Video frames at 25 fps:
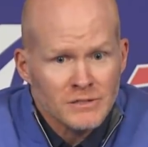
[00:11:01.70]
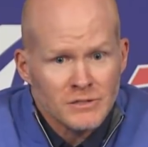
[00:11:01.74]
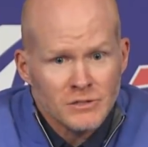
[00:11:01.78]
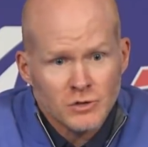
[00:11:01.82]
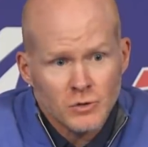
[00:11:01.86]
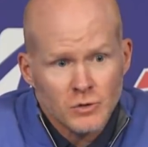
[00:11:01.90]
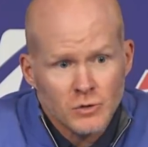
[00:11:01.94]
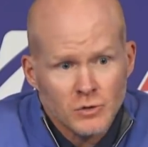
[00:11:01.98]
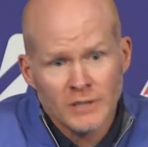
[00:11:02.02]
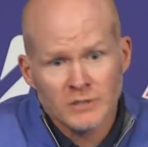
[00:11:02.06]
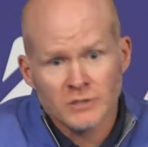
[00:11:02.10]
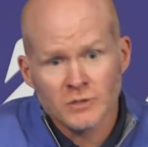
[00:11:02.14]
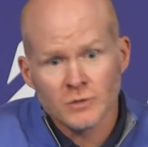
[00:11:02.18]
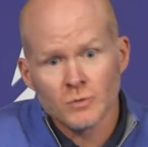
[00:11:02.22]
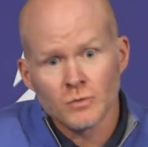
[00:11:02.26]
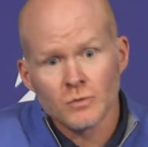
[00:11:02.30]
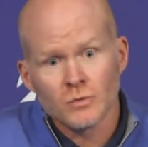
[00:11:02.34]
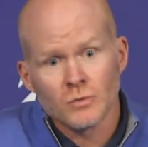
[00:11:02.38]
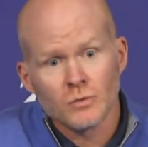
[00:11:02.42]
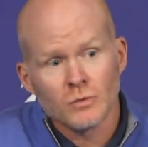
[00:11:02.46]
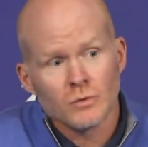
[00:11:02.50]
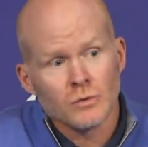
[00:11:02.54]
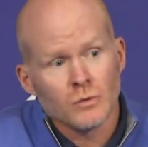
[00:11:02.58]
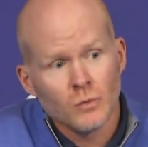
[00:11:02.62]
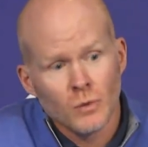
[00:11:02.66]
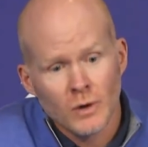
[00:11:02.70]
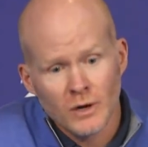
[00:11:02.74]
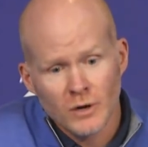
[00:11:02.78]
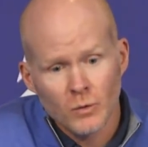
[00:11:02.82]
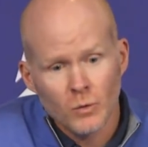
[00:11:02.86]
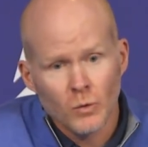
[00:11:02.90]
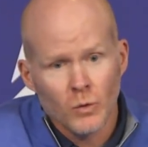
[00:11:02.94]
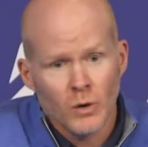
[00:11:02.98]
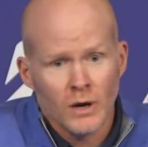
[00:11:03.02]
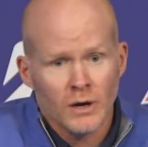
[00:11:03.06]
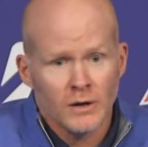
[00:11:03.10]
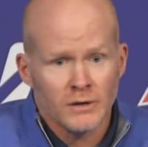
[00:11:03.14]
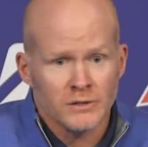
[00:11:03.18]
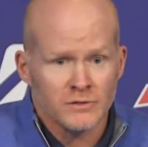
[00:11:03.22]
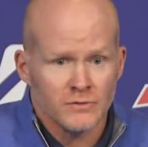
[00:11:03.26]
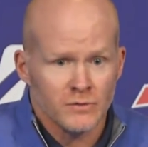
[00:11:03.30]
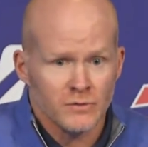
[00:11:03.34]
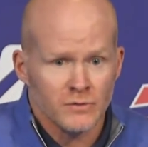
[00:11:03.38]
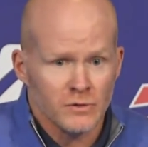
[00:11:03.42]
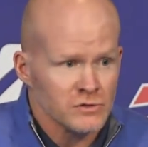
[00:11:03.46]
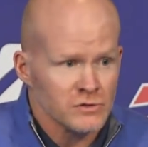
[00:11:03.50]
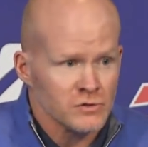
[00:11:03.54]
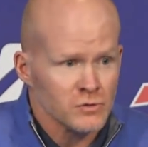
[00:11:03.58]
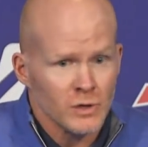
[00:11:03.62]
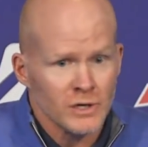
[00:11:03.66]
situation, what it was
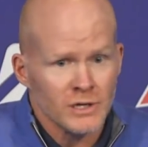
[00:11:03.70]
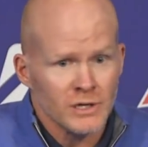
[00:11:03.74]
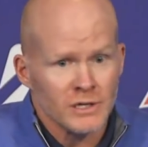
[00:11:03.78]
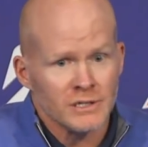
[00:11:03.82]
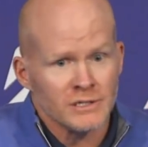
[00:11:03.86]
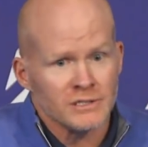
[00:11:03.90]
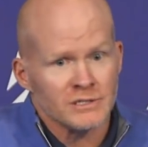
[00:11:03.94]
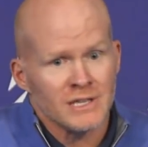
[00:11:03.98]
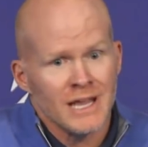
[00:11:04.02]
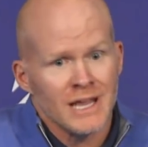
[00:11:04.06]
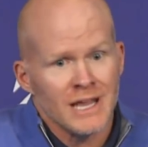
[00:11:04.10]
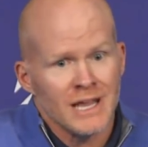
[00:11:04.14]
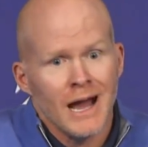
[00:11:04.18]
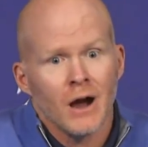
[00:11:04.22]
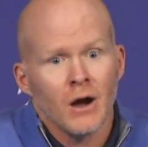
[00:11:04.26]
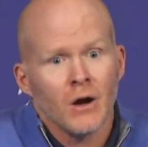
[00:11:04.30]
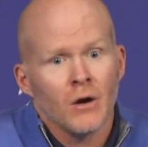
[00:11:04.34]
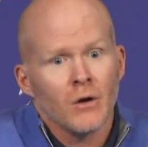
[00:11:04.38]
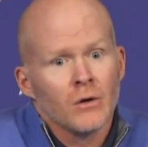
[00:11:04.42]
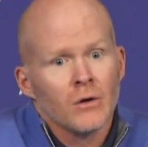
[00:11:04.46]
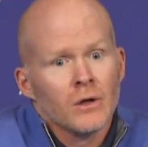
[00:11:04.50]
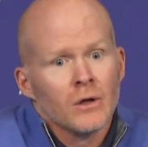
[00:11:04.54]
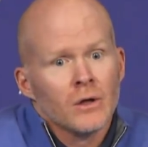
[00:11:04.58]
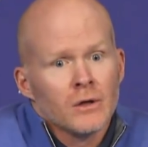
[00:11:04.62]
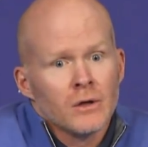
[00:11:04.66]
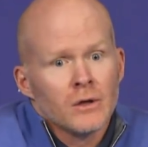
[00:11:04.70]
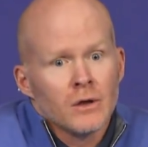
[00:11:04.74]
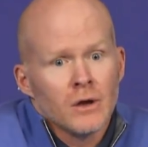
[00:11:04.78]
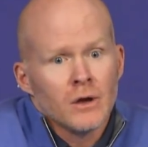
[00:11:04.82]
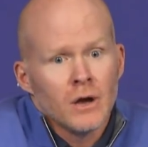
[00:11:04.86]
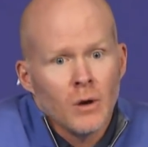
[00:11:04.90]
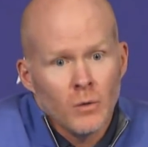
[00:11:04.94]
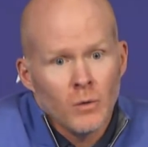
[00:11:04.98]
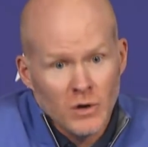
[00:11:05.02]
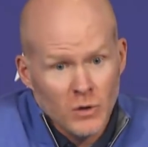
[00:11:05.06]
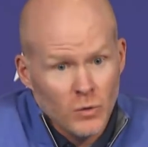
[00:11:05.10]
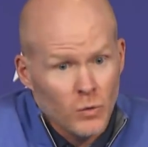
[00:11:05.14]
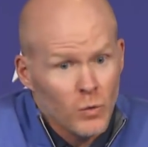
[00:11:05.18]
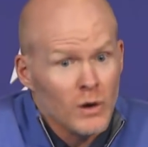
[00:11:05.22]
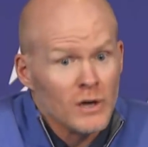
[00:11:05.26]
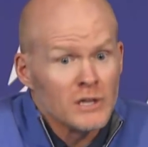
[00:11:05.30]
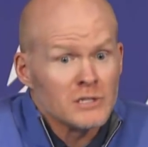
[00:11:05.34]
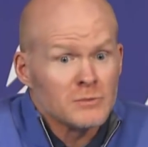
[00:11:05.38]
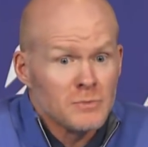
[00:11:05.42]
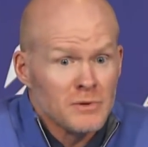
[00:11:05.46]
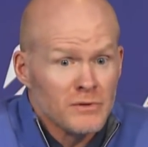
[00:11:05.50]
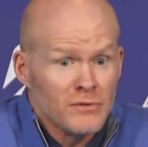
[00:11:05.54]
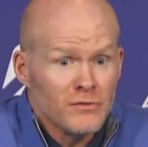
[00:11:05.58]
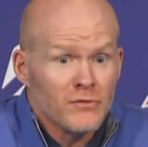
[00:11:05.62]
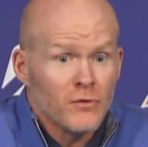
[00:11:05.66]
versus what it is now, what it
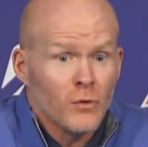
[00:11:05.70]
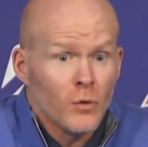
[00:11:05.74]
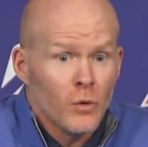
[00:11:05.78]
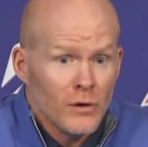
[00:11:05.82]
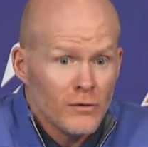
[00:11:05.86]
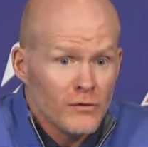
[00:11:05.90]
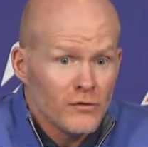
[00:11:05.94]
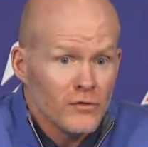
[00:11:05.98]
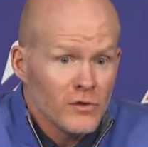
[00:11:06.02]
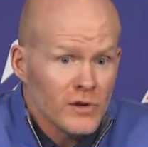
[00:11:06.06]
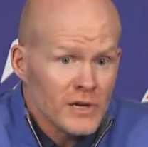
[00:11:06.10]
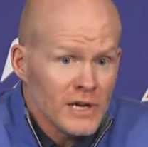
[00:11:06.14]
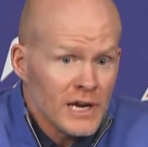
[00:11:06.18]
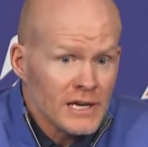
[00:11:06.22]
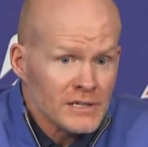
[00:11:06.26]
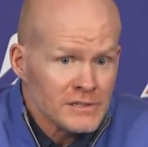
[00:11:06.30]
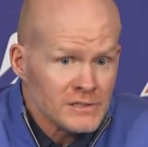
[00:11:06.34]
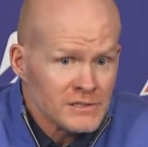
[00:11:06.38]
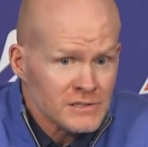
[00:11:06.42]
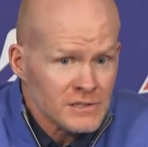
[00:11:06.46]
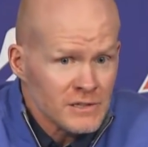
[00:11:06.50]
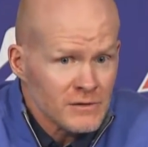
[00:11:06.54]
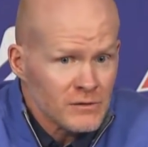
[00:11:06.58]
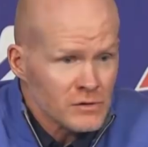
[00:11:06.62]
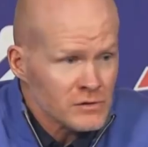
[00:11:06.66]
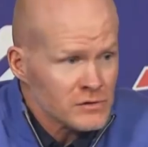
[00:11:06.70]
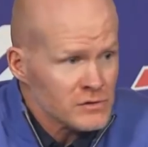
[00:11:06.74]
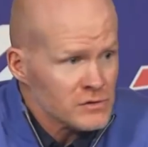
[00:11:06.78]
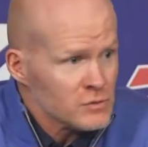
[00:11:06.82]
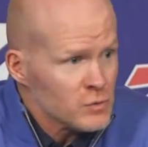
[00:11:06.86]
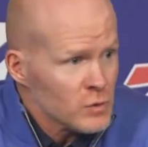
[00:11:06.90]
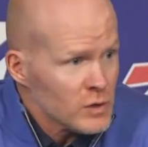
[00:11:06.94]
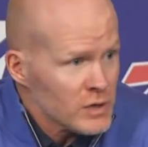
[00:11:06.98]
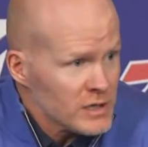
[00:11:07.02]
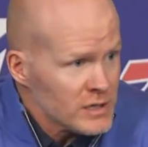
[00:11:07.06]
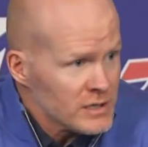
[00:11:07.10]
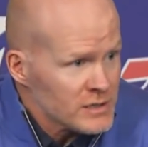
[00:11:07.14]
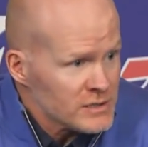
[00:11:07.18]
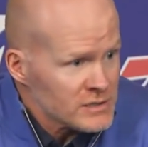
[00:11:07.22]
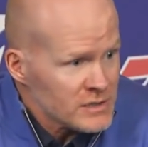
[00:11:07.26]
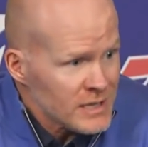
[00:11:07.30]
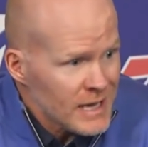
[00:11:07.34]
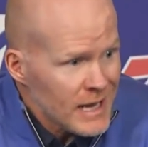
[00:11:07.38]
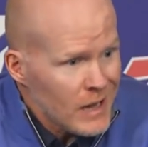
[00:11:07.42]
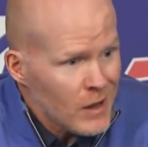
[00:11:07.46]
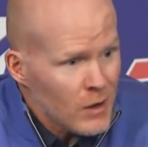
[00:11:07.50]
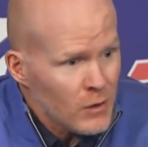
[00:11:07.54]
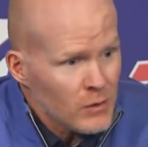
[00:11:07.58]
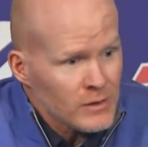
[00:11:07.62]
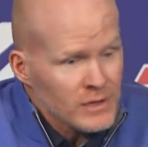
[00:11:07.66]
was before free agency versus what it is
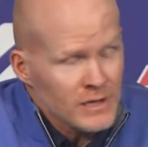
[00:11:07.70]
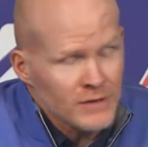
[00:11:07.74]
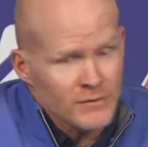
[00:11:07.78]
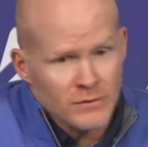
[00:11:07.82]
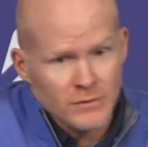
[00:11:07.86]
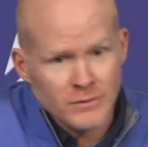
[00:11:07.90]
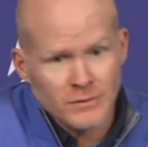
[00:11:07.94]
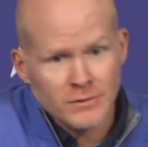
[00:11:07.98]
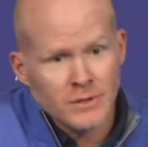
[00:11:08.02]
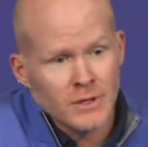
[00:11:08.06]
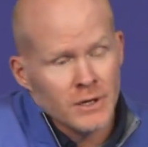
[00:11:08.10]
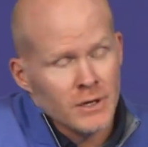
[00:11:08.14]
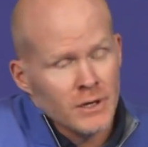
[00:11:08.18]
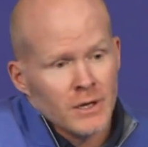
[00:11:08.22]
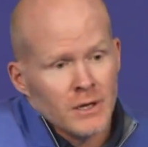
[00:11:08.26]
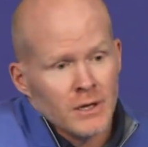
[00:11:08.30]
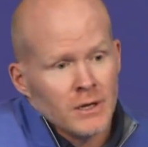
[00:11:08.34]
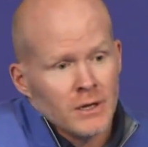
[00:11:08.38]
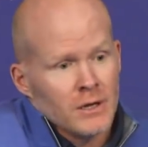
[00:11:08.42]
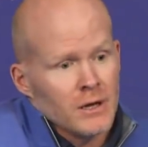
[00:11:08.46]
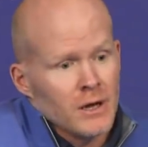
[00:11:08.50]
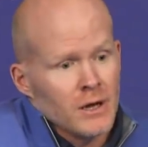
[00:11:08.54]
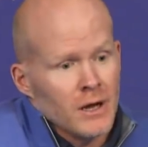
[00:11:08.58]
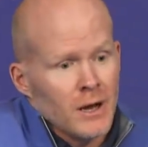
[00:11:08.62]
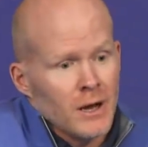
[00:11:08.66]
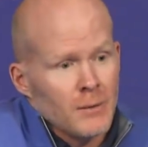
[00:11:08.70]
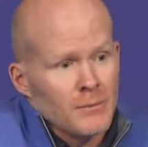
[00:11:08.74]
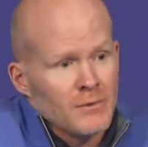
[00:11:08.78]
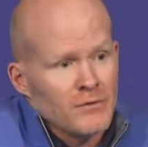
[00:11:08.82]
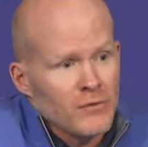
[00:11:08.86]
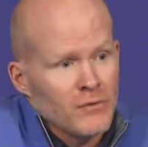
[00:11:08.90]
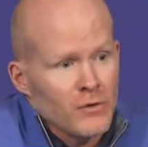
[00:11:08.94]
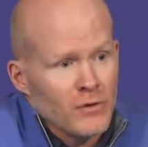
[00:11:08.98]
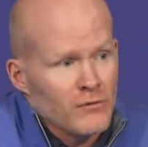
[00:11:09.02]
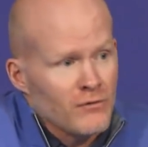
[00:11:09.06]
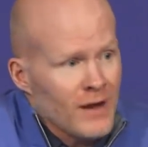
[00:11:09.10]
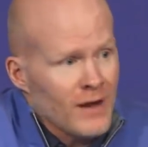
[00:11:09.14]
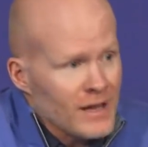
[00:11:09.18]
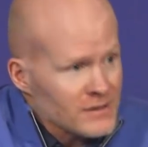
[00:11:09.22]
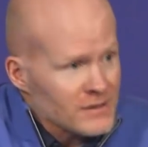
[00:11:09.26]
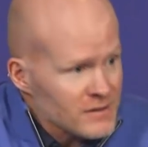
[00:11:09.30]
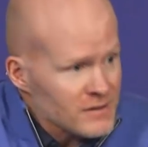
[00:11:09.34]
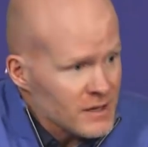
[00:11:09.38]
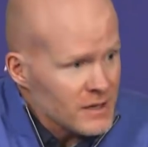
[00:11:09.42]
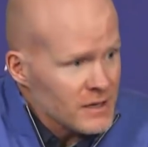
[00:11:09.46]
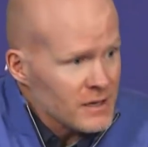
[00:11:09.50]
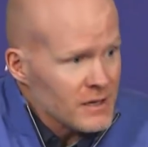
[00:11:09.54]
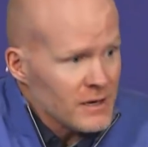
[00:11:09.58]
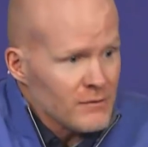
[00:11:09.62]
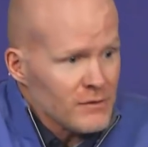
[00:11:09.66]
now, even before
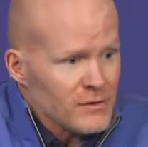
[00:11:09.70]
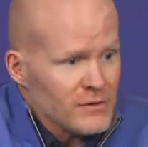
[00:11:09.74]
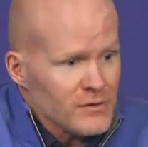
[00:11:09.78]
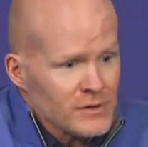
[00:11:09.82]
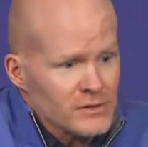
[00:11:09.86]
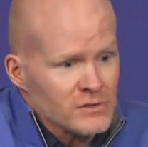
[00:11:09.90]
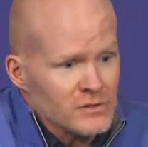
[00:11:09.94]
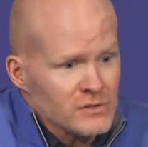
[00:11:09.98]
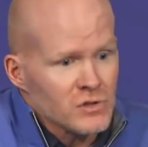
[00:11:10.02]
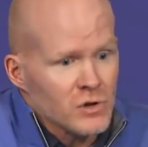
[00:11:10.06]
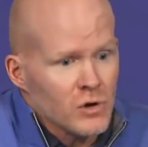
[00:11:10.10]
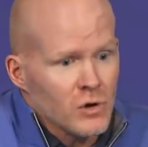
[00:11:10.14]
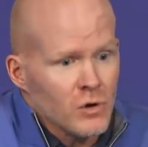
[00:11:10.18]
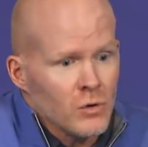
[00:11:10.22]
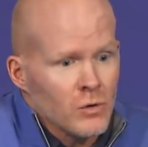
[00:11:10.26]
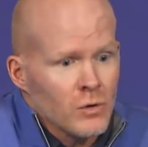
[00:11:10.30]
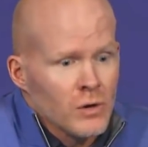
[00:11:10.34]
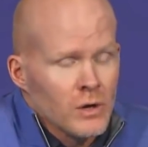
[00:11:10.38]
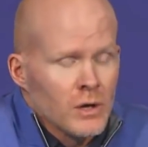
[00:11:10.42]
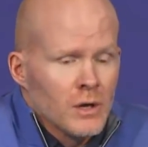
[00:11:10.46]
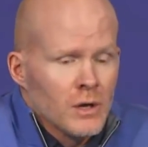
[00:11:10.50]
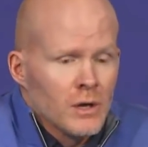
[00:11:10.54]
Vontae and everything. So,